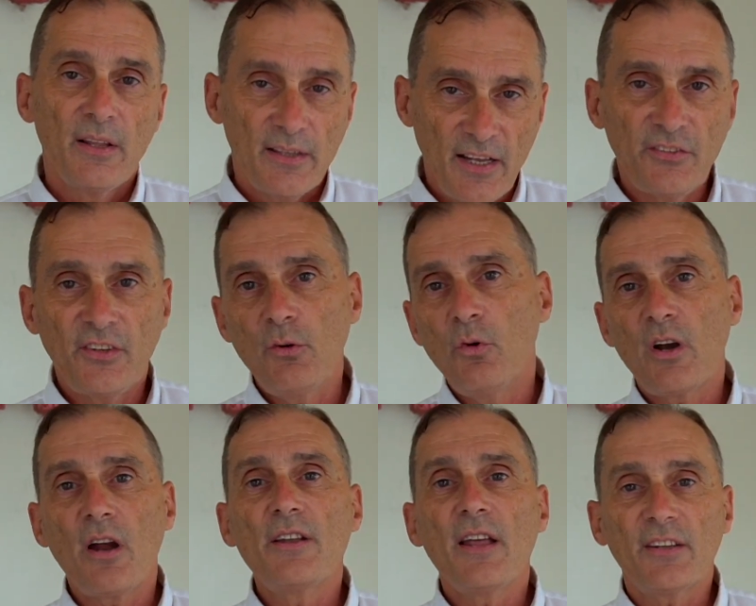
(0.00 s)
Let's see what
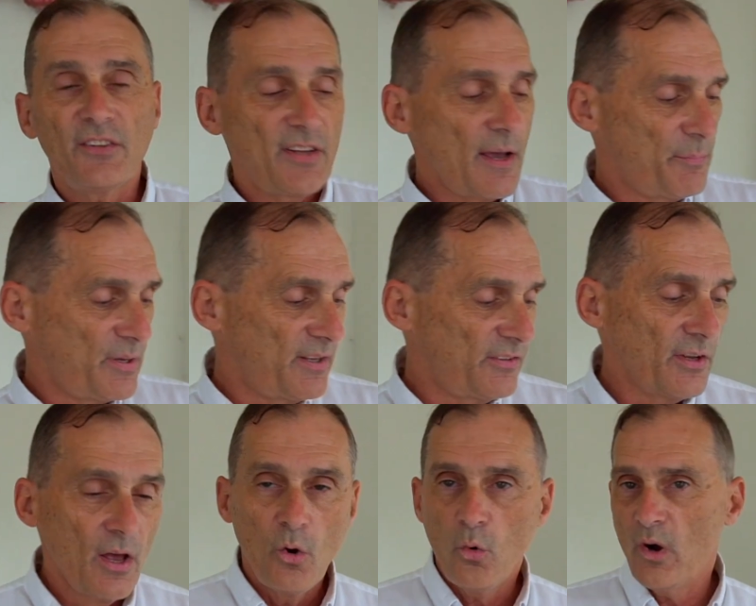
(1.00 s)
our next step is
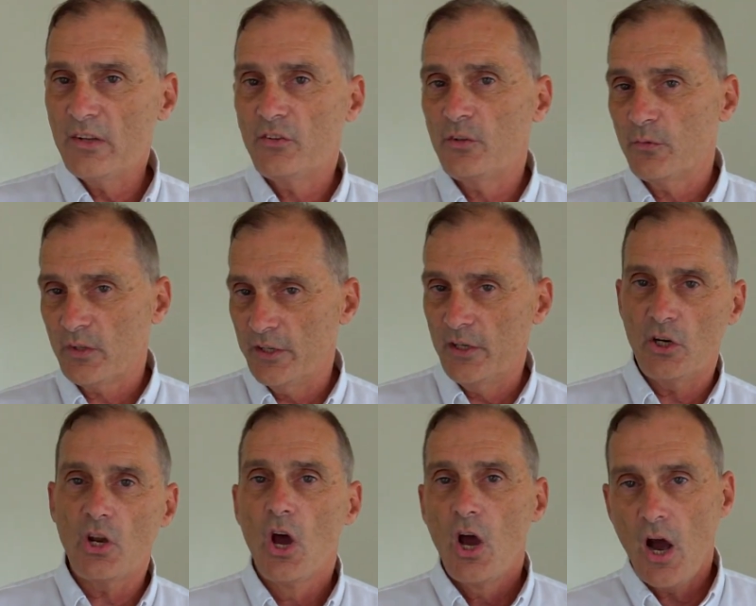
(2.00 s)
once you've
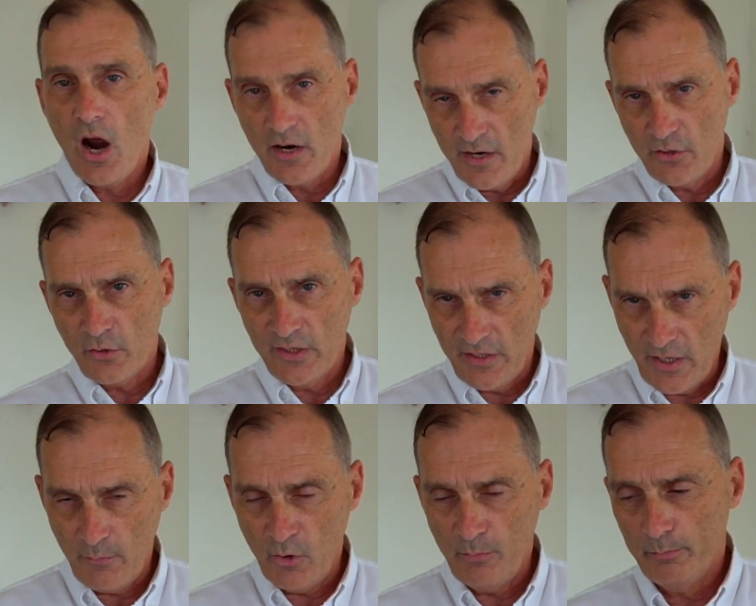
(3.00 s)
cleared our entry table.